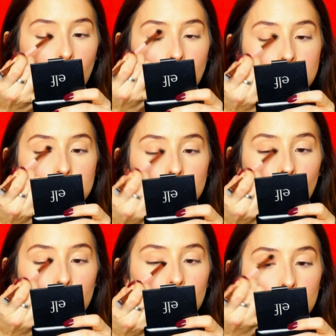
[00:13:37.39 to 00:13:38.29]
I just
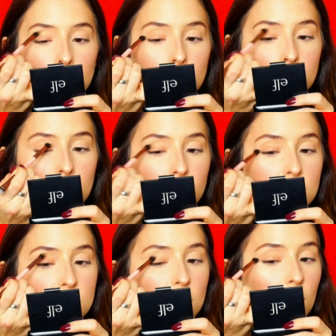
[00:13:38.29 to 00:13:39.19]
want a little bit of
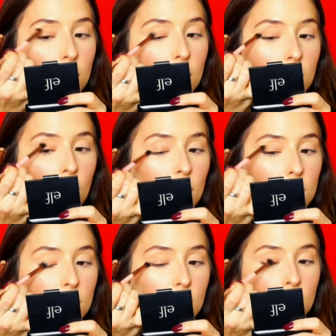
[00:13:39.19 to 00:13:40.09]
a darker
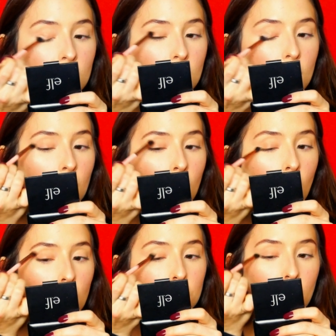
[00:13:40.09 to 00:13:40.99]
color
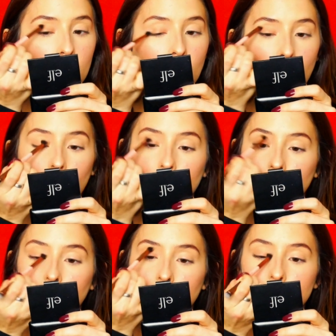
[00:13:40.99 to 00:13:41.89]
on my
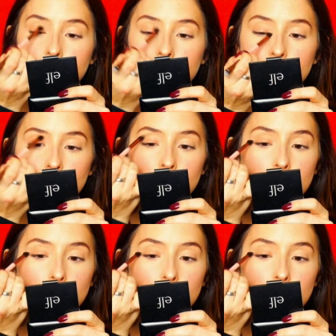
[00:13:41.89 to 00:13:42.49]
eyelids